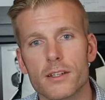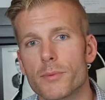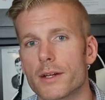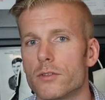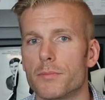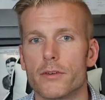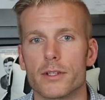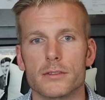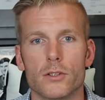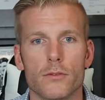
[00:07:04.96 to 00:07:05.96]
inspection
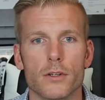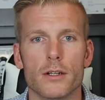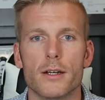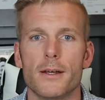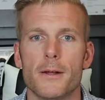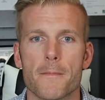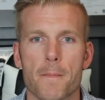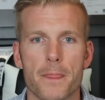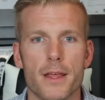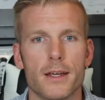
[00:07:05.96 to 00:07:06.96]
period's over
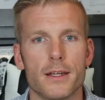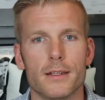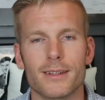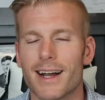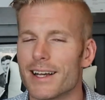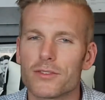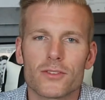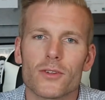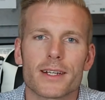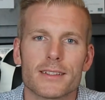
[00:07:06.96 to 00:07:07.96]
that I just
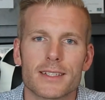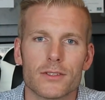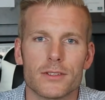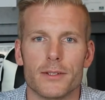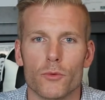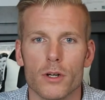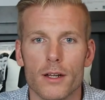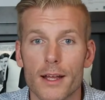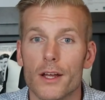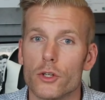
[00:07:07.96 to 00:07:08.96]
don't like this house anymore
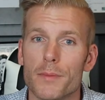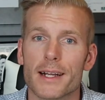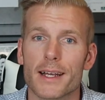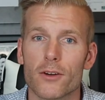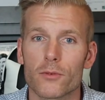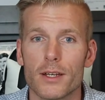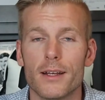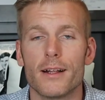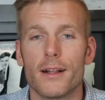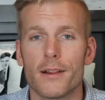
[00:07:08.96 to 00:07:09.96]
and you back out,
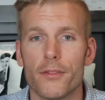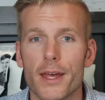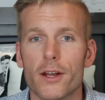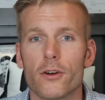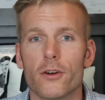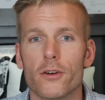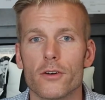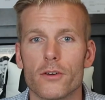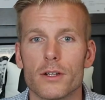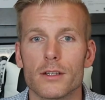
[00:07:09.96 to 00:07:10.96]
they
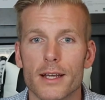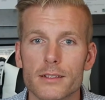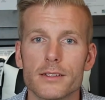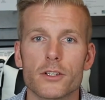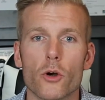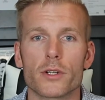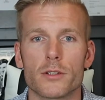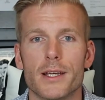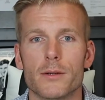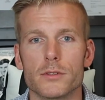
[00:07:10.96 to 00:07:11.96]
are likely going
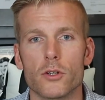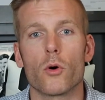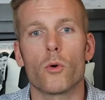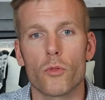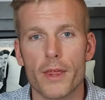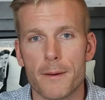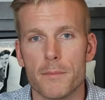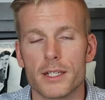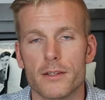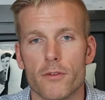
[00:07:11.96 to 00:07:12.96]
to be able to hold that
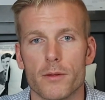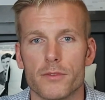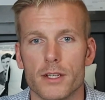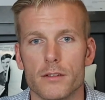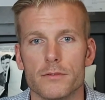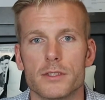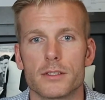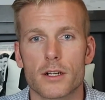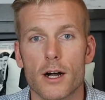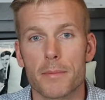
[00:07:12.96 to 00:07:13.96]
money for themselves
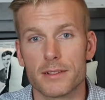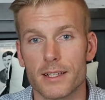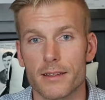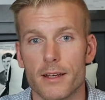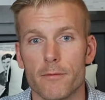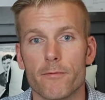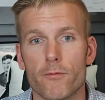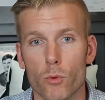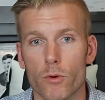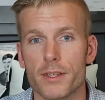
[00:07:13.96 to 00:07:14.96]
to compensate them
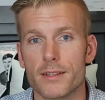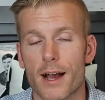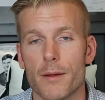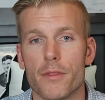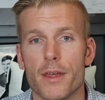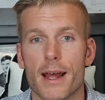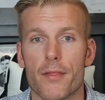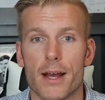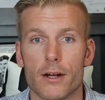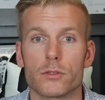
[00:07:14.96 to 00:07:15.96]
for the time they had
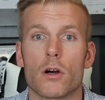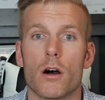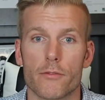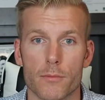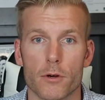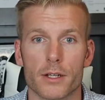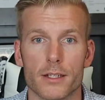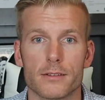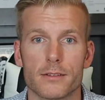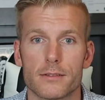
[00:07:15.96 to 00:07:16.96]
the house off the
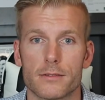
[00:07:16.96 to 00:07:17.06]
market.